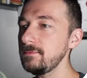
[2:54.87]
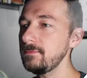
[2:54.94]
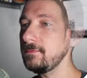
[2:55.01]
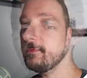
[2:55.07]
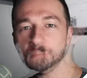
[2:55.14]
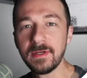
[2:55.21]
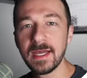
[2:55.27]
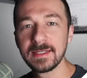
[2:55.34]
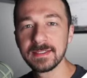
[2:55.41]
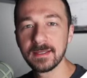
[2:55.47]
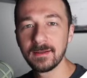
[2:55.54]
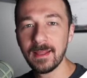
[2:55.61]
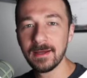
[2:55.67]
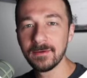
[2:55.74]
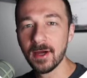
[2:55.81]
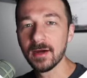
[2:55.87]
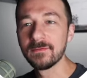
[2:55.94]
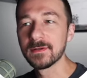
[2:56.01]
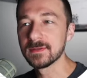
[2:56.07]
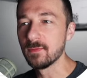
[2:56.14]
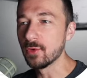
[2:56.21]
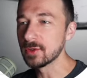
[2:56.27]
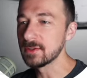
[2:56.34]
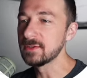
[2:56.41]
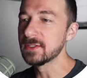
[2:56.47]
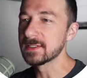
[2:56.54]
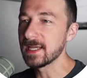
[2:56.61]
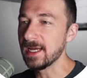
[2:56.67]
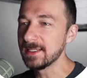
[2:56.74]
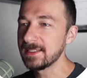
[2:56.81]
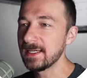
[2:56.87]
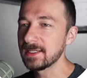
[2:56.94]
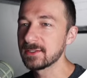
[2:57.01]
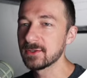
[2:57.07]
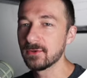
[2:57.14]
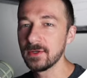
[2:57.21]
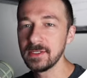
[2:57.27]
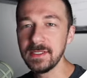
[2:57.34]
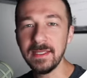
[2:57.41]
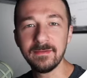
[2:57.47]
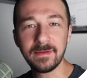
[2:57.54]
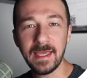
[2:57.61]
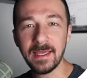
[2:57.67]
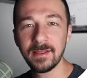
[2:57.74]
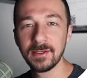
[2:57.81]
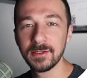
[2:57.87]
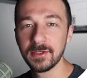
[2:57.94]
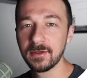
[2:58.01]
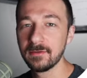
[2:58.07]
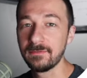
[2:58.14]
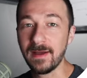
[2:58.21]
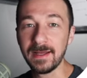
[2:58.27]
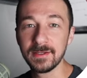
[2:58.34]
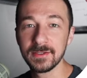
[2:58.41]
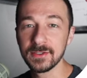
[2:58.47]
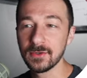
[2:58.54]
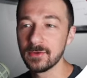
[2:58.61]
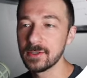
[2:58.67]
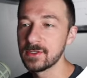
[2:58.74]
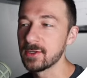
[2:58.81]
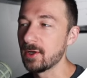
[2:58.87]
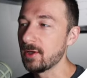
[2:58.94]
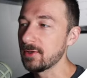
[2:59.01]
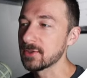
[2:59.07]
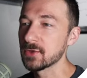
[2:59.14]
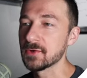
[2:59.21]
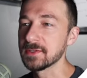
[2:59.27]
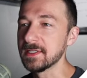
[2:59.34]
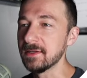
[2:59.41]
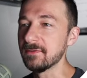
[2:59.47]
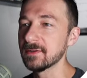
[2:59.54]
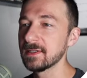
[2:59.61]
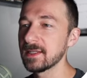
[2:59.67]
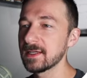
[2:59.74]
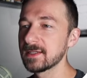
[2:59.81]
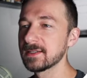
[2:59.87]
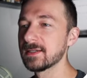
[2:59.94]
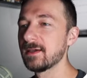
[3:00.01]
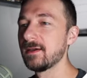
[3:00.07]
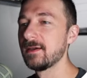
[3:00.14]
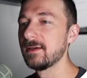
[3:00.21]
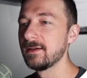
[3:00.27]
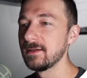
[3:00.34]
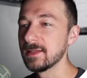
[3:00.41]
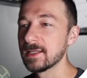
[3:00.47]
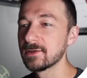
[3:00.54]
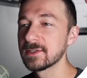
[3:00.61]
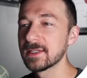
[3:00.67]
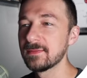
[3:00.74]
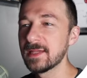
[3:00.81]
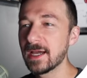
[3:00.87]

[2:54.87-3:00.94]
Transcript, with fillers: So Nextcloud offers more than just contact storage. They have calendar, file storage, all sorts of different things. There is some